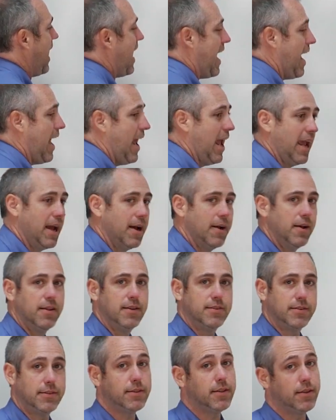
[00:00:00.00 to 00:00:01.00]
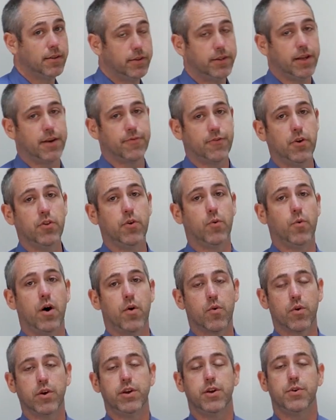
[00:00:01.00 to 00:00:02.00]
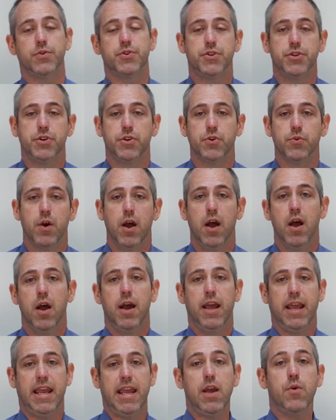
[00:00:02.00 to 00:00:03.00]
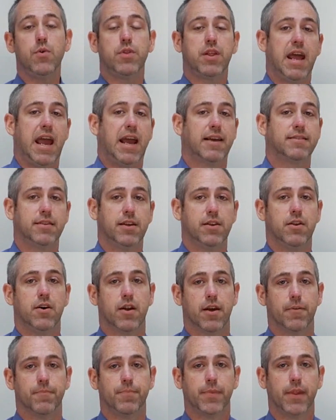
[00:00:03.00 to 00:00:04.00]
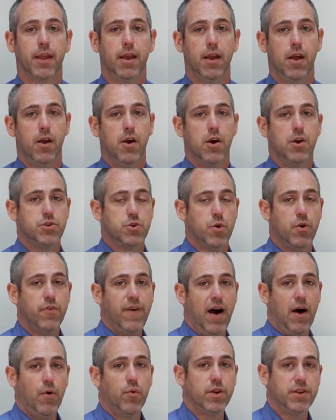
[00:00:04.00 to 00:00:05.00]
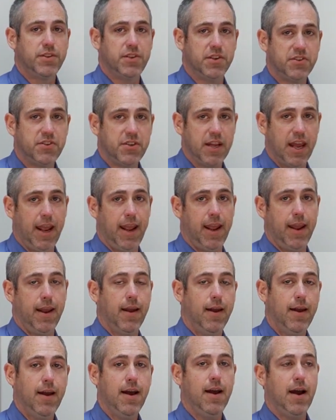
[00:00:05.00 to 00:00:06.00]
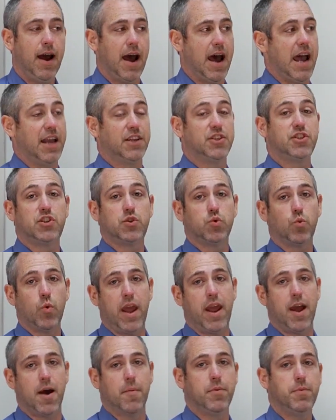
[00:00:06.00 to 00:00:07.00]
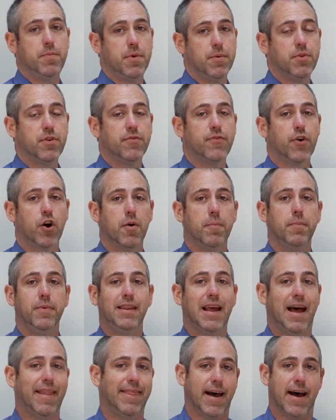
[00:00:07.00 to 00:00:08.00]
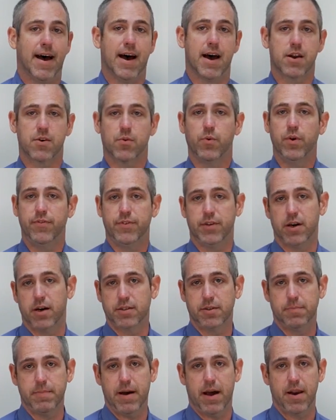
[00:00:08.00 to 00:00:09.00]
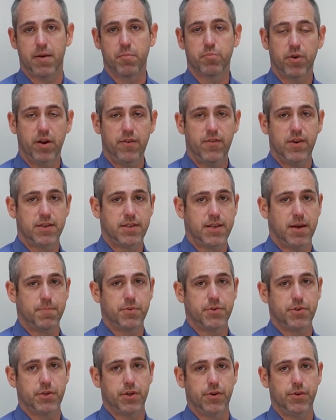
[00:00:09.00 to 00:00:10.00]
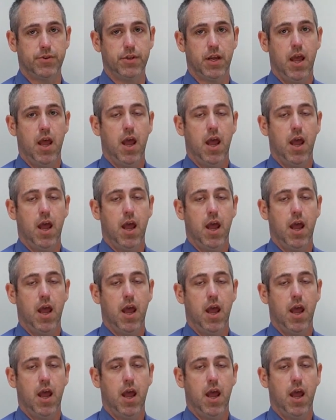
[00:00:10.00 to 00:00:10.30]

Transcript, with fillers: e. This is a little different than what we're used to. E with an accent on it. So if I wanted to say, I swam, you remember the verb nadar we've talked about in previous episode.